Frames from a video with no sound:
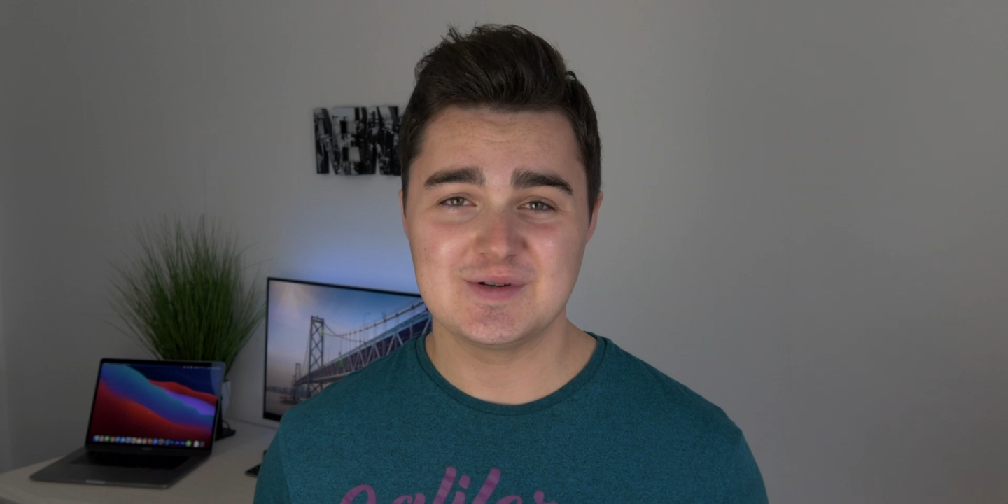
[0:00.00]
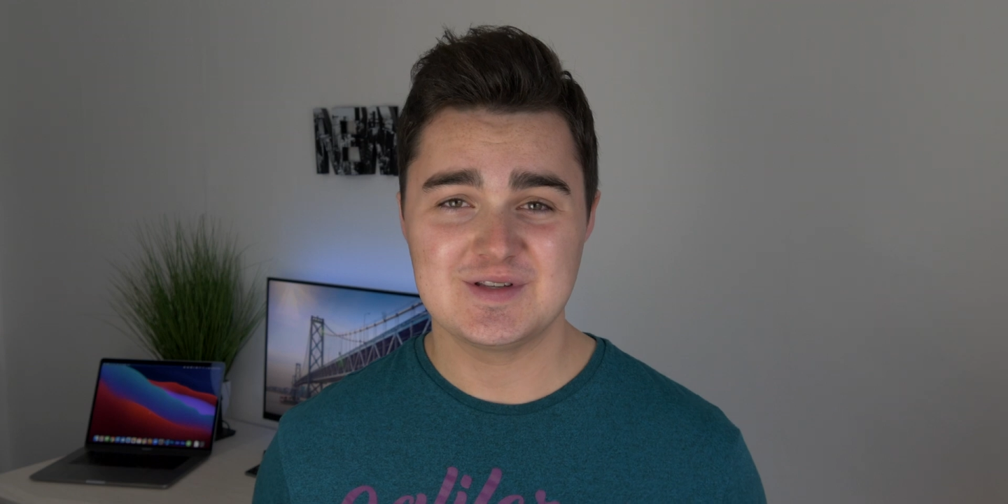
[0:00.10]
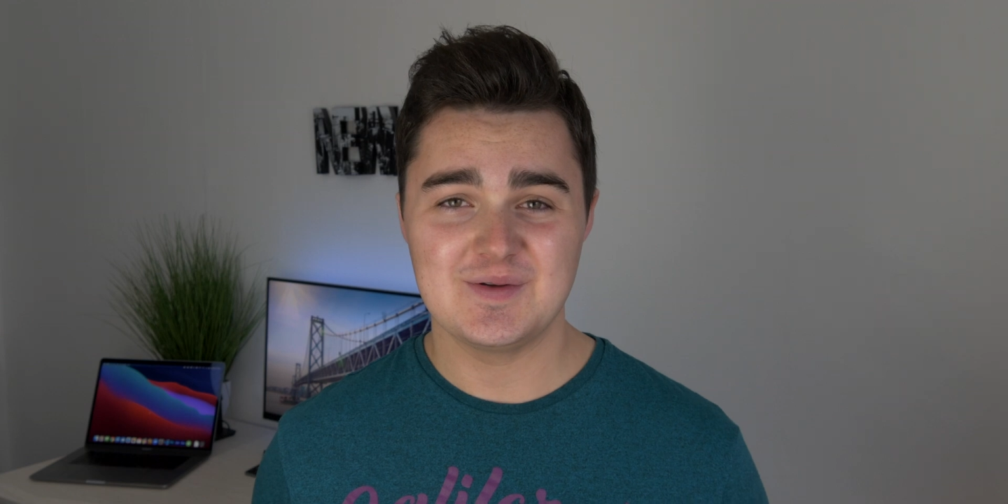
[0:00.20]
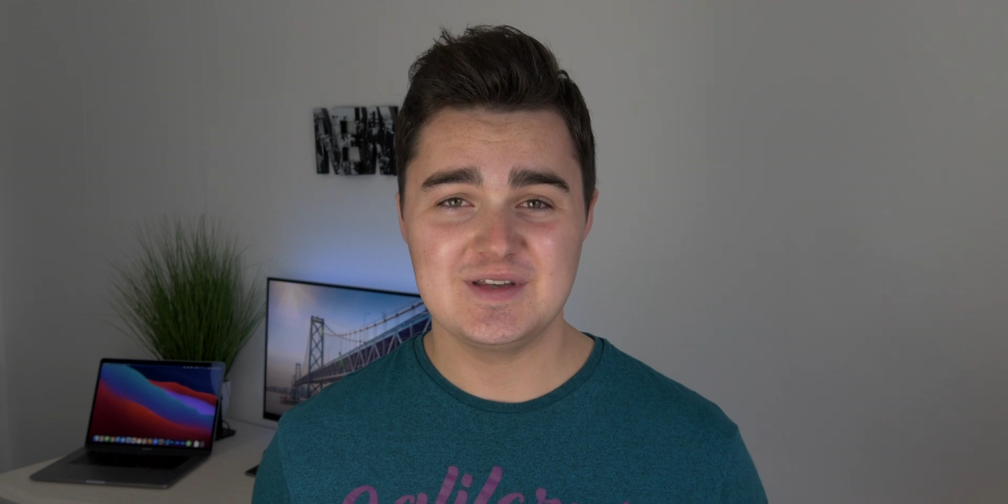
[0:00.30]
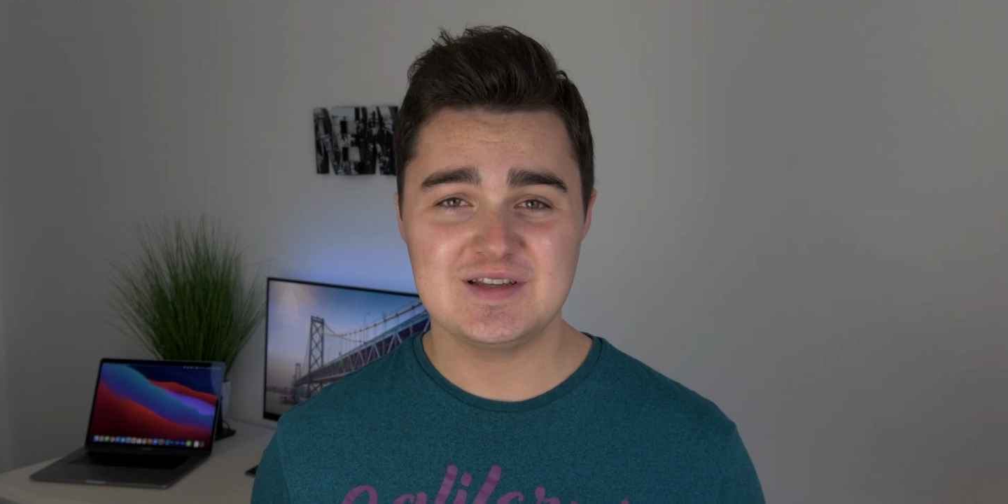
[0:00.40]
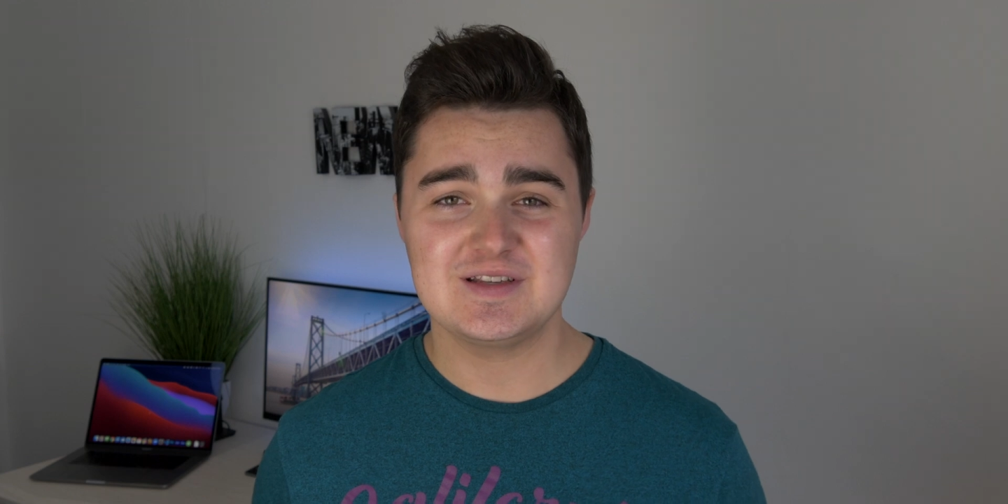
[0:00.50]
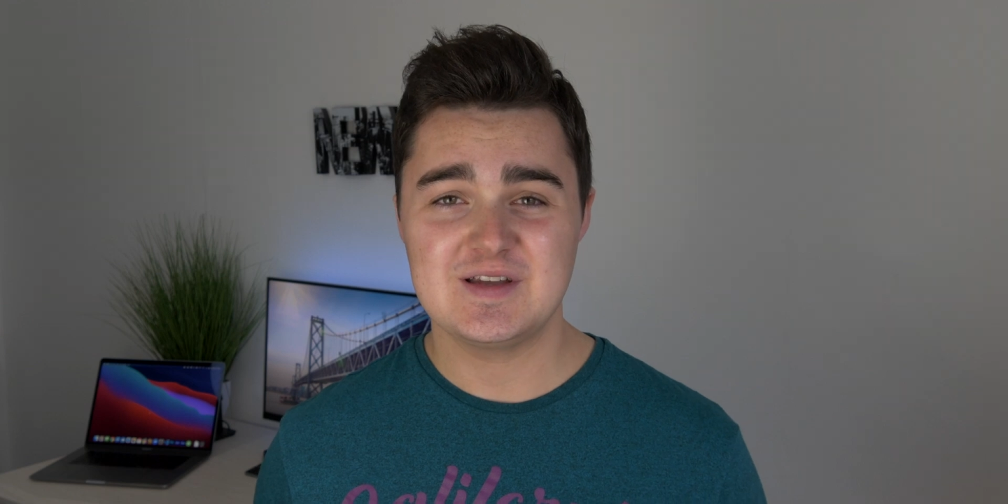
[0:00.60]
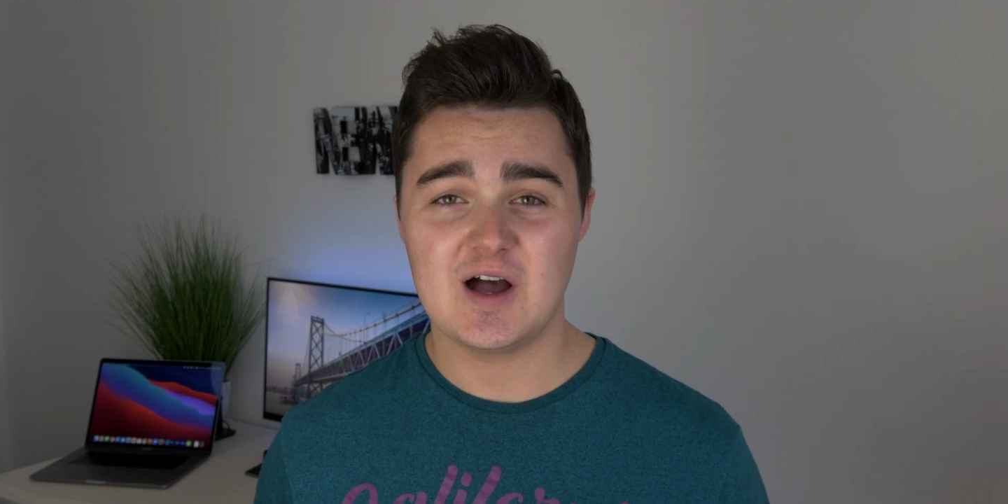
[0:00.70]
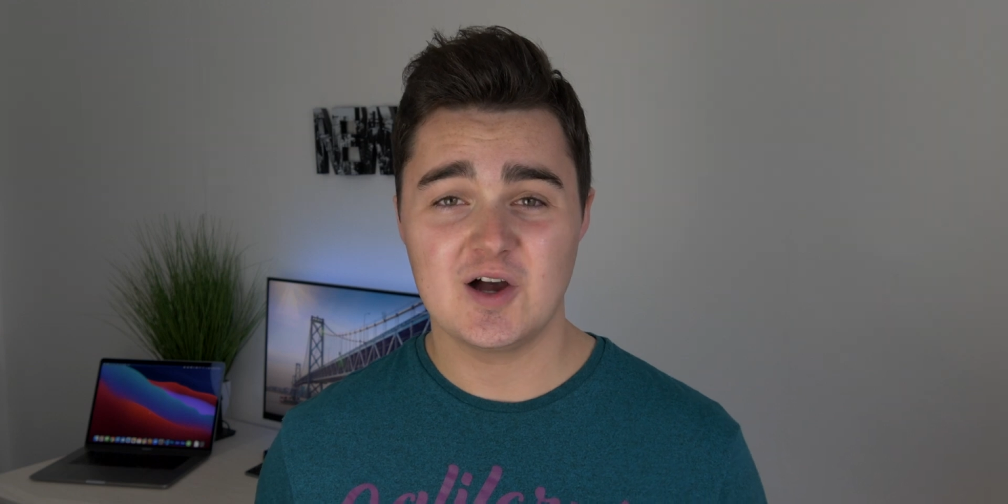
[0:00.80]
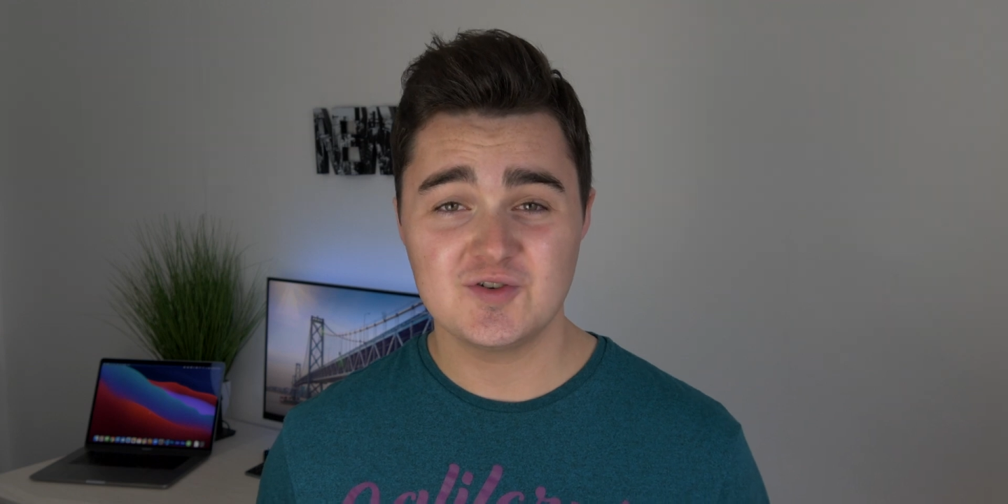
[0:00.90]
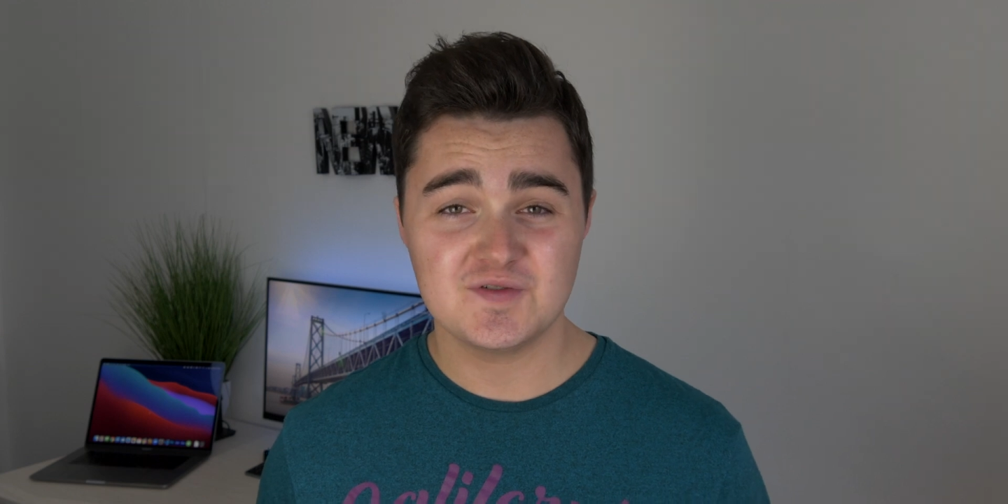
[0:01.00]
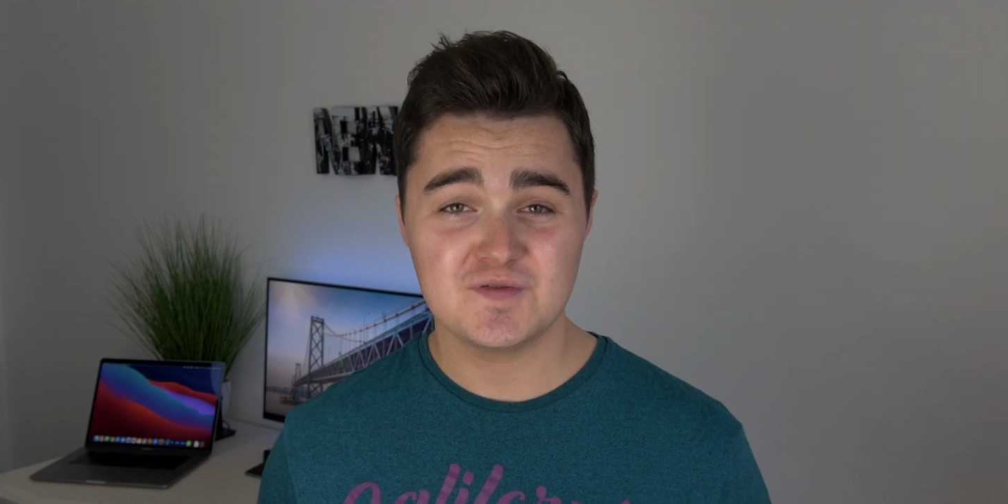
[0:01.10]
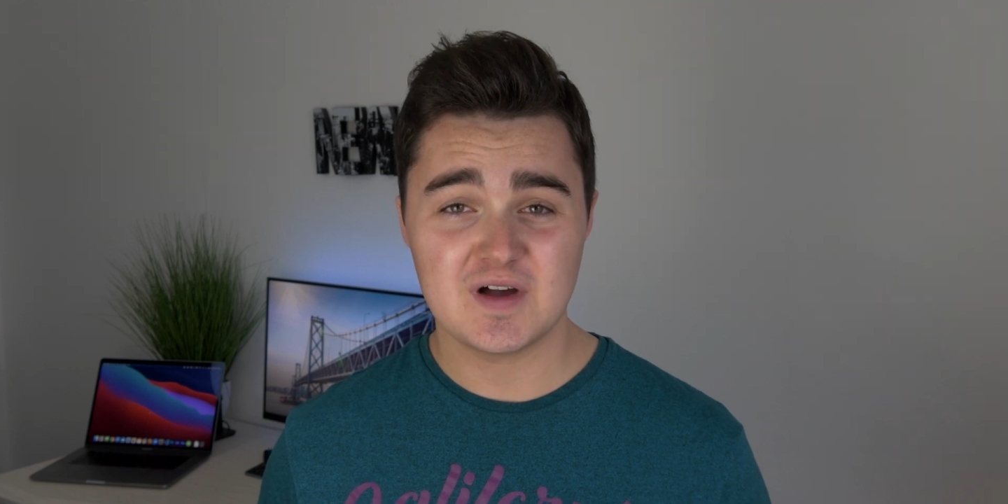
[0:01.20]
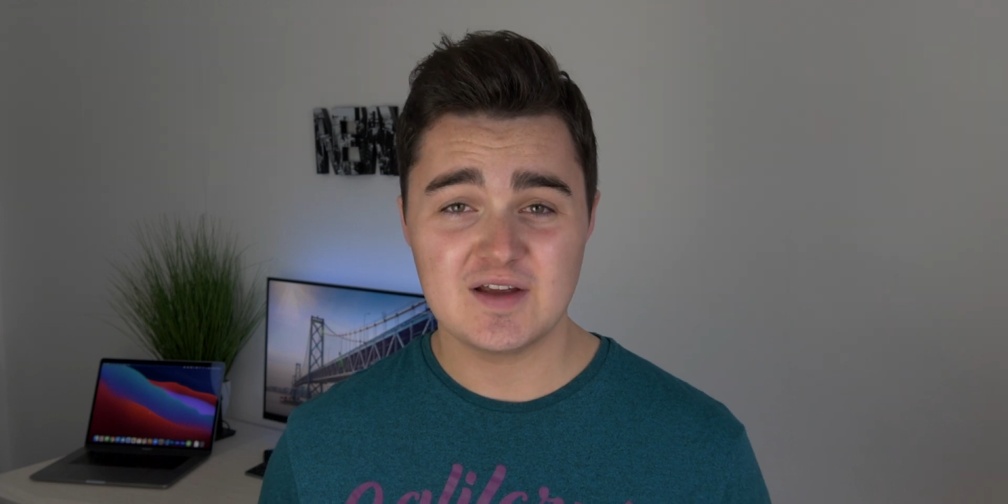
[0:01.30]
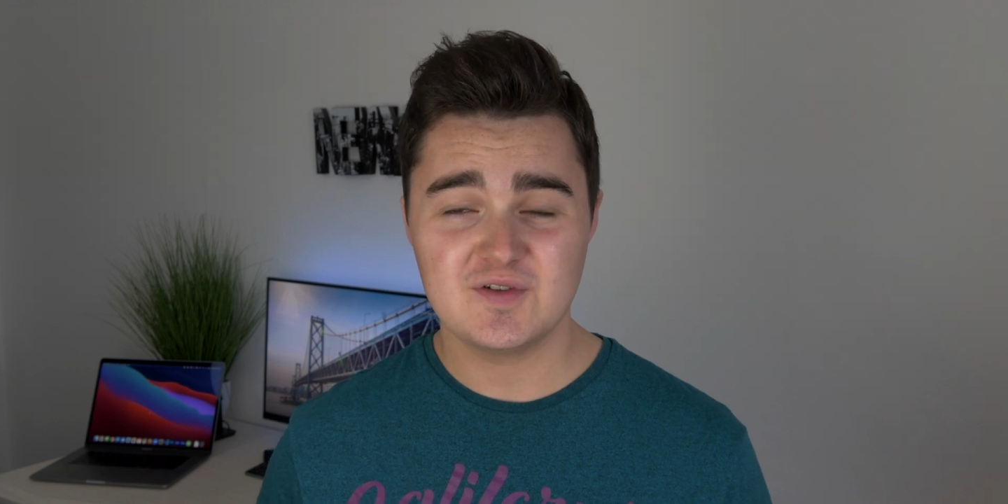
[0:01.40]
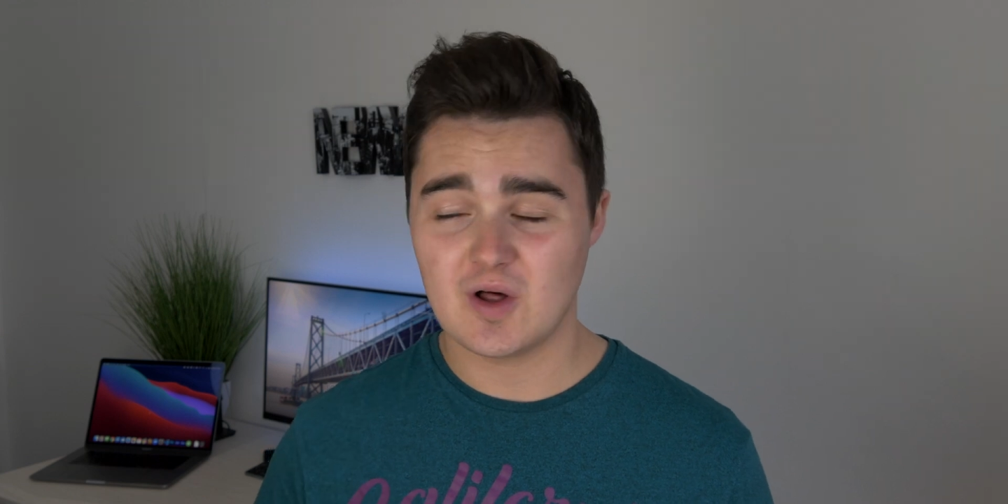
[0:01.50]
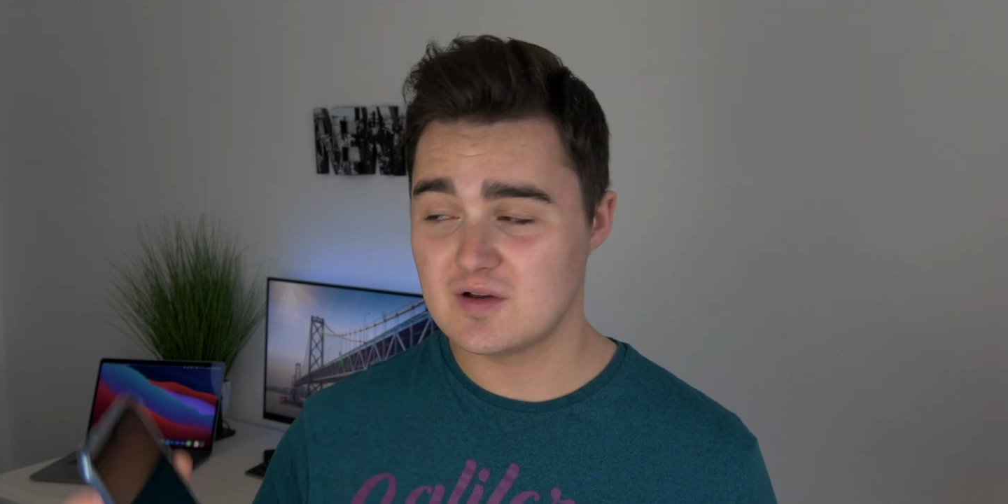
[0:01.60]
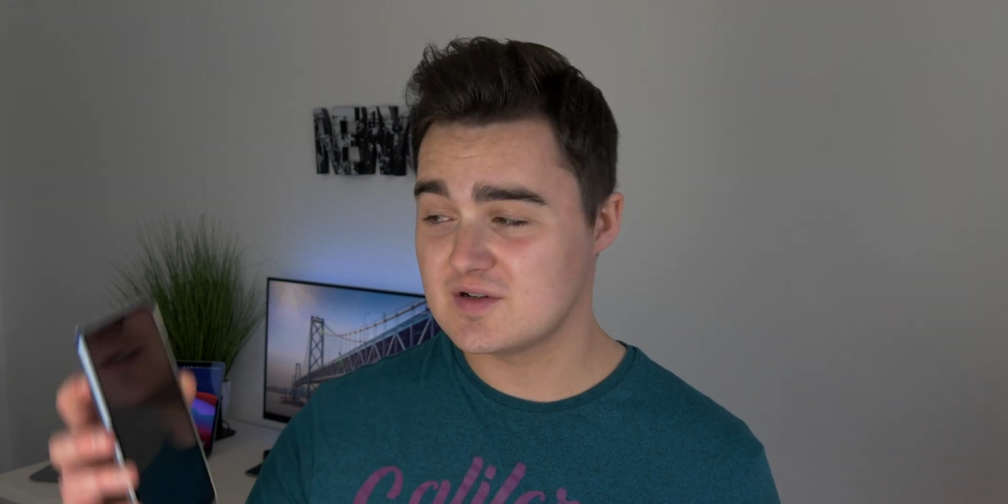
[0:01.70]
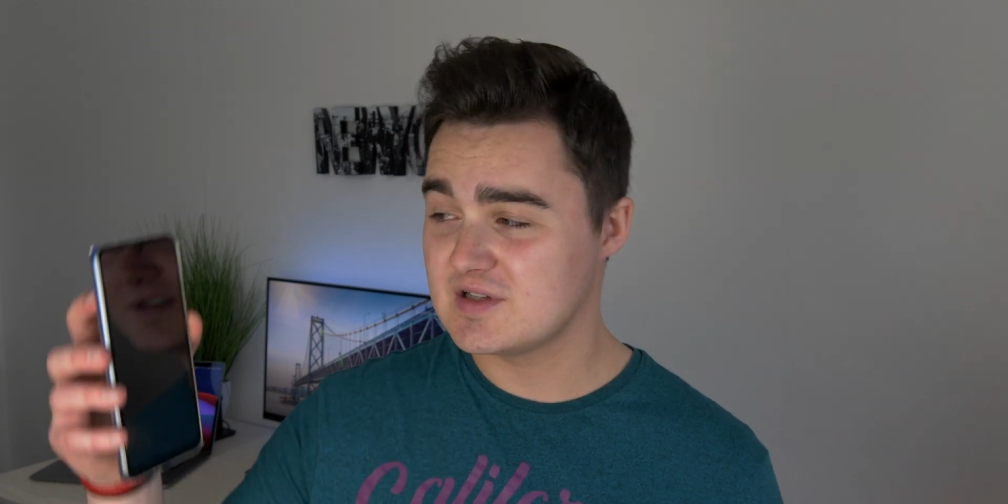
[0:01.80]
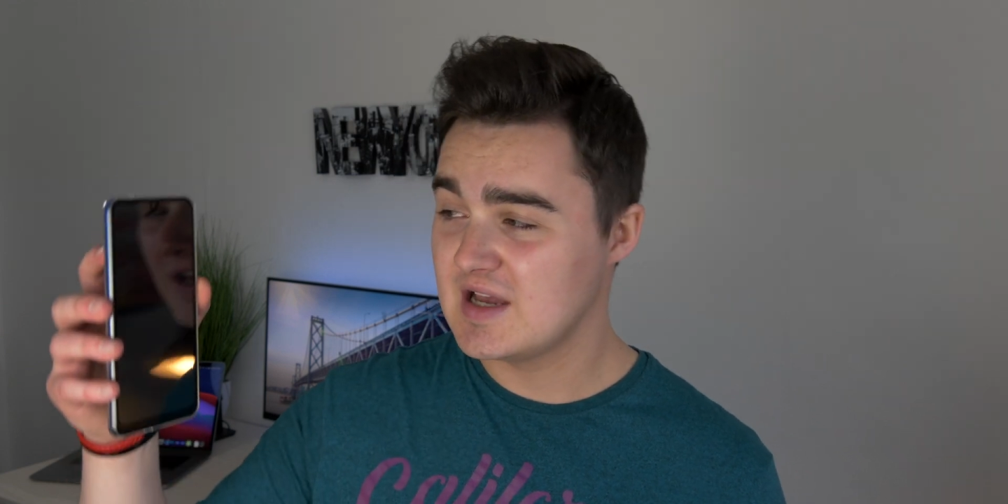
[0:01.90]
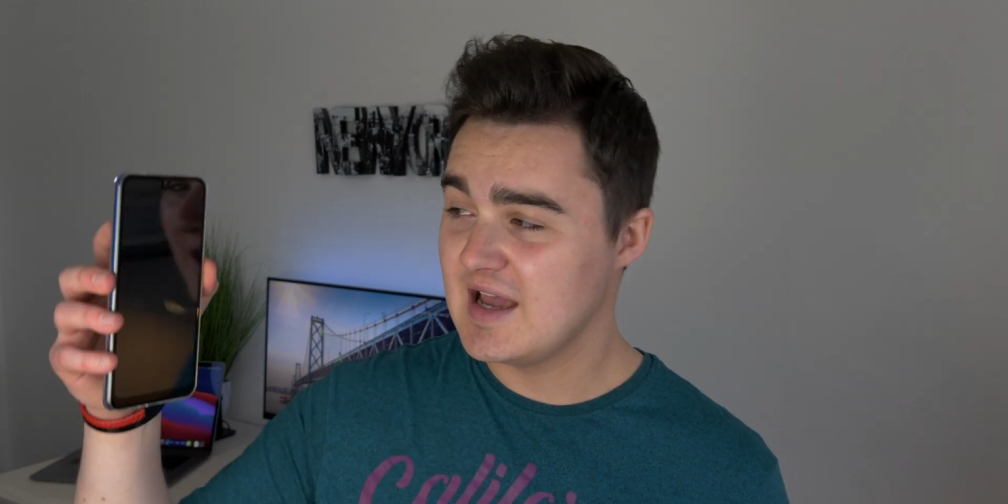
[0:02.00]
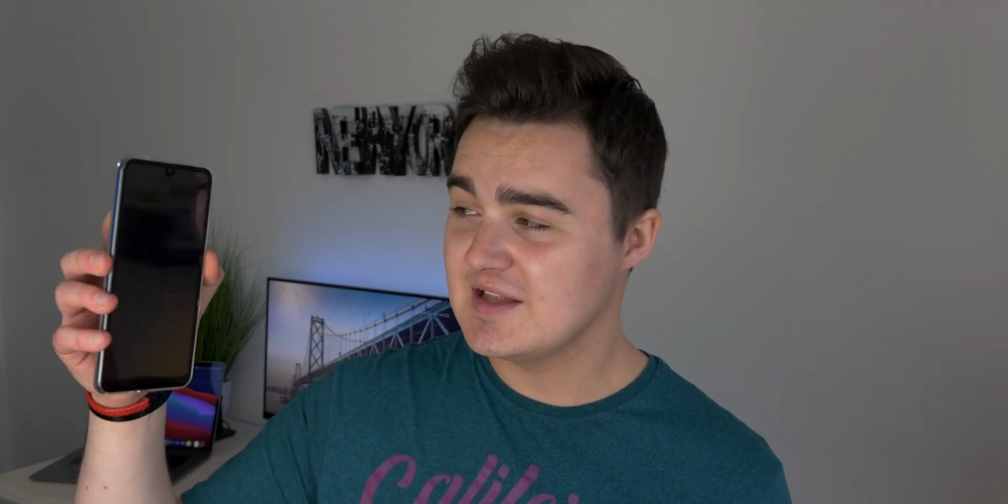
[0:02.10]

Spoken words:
So this is $105,